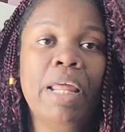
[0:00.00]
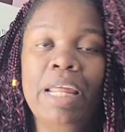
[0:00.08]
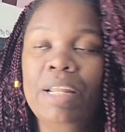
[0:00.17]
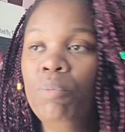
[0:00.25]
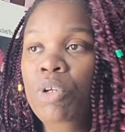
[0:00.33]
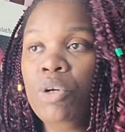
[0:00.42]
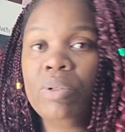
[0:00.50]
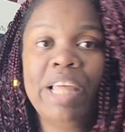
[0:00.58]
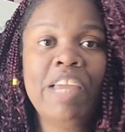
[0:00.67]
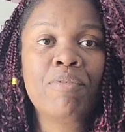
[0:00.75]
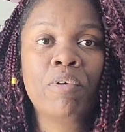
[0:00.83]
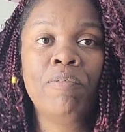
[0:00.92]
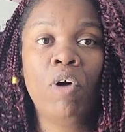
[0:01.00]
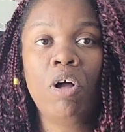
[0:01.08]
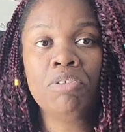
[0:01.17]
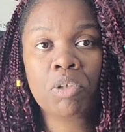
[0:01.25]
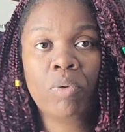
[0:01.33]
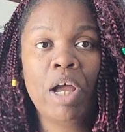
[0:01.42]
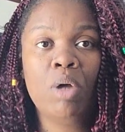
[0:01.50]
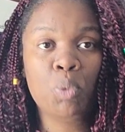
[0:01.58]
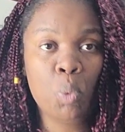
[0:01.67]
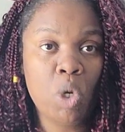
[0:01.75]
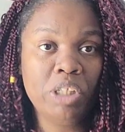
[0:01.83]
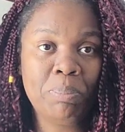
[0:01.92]
And when your life revolves
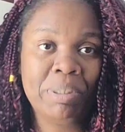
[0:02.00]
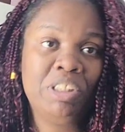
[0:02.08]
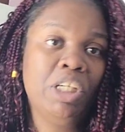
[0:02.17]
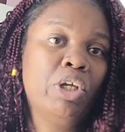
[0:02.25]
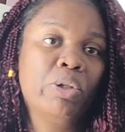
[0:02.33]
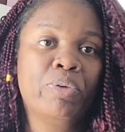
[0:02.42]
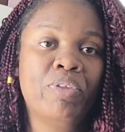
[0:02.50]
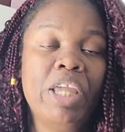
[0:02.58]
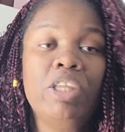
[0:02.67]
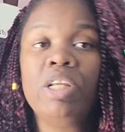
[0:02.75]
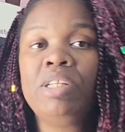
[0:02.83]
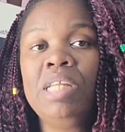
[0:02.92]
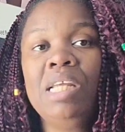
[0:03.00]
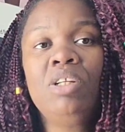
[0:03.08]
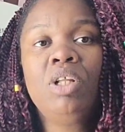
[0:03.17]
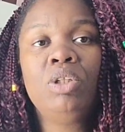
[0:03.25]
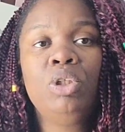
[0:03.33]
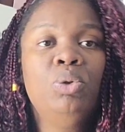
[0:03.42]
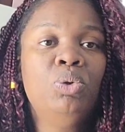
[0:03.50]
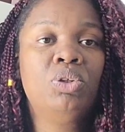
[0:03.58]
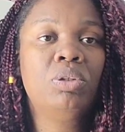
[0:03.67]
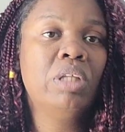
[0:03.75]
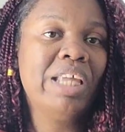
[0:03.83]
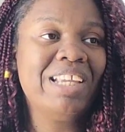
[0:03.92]
around one particular thing, you tend to
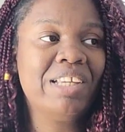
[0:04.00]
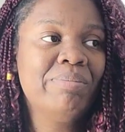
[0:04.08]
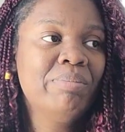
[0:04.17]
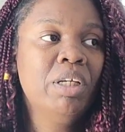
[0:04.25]
lose like